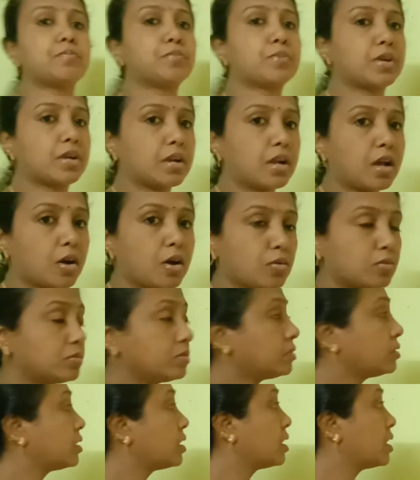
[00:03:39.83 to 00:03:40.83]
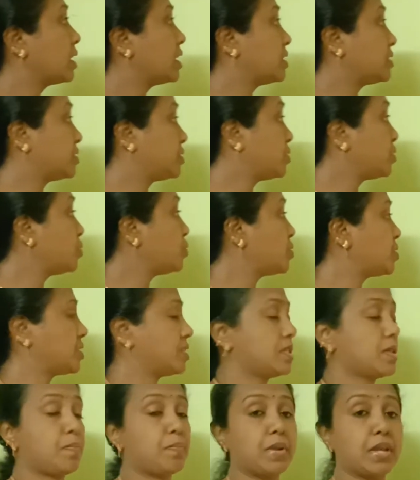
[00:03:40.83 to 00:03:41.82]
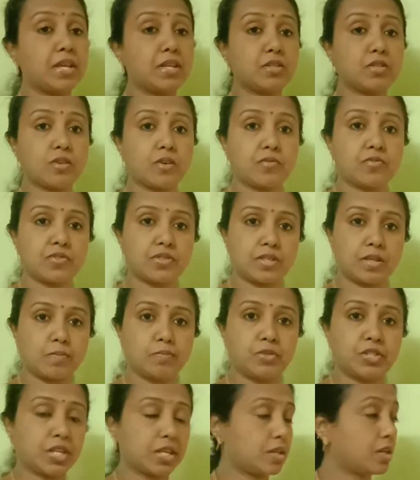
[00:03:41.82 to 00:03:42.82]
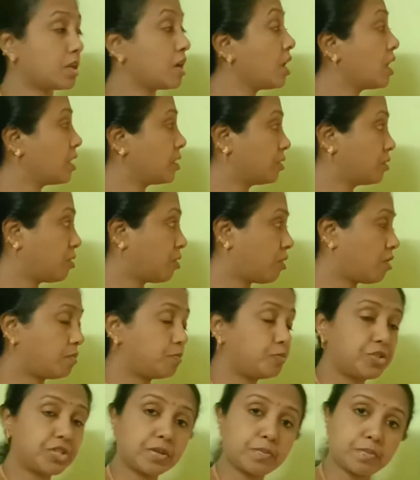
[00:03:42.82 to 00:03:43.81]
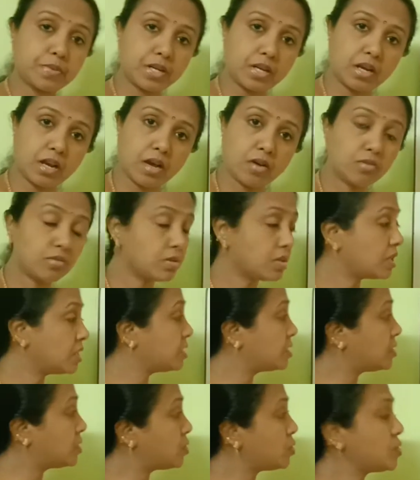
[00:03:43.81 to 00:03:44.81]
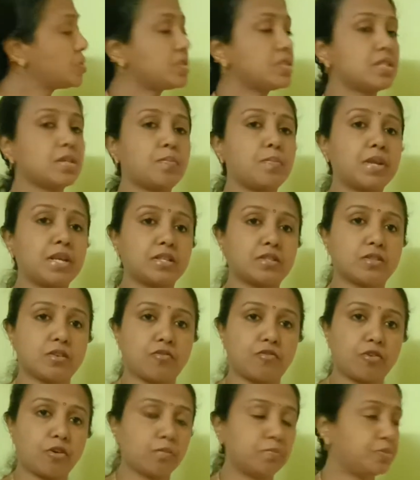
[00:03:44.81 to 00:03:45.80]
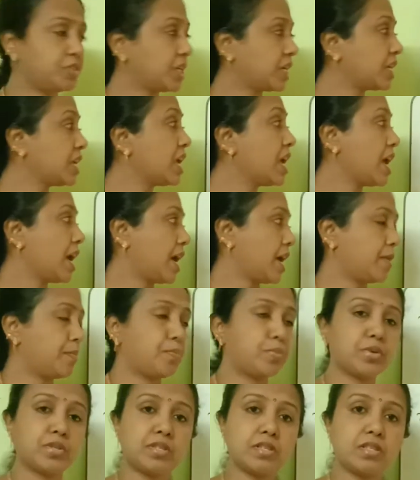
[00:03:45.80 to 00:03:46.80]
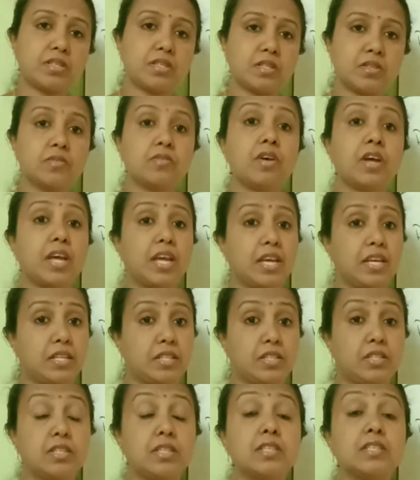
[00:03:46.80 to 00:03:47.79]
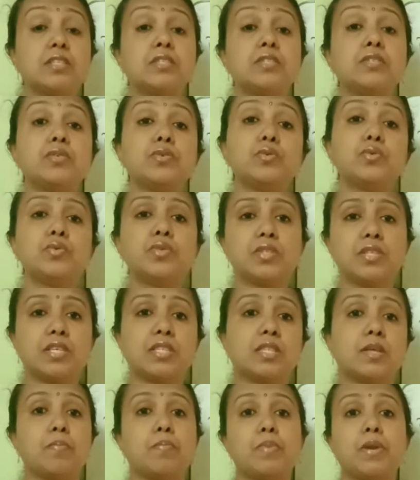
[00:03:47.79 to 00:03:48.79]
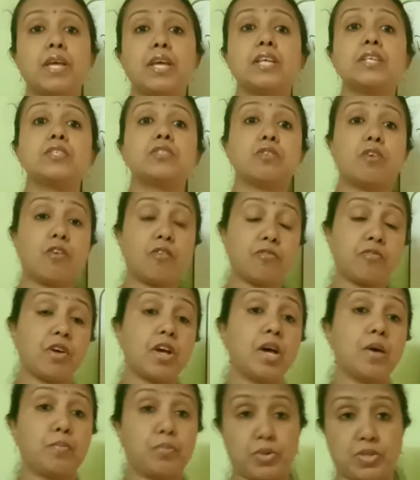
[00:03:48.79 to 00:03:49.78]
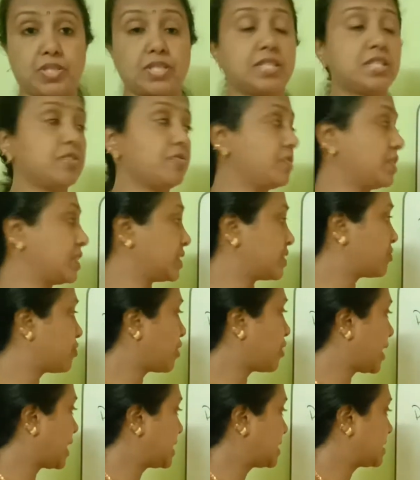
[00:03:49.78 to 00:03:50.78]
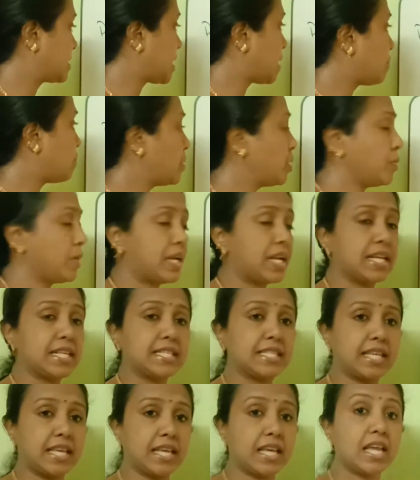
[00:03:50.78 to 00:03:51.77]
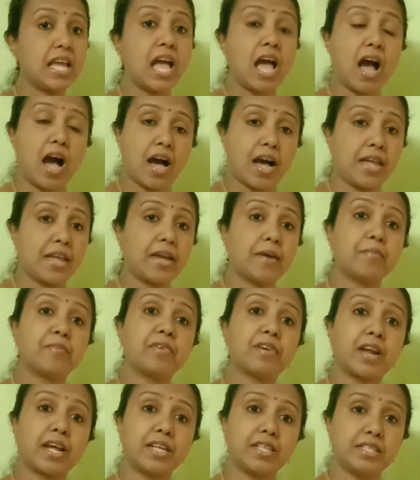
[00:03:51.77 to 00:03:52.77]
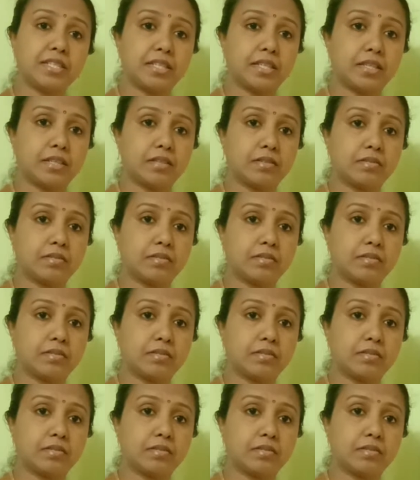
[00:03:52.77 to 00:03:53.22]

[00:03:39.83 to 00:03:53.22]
pronoun is used in the place of subject. The object pronoun is used in the place of object, and possessive is used in the place of possessiveness. For example, when I say I am writing,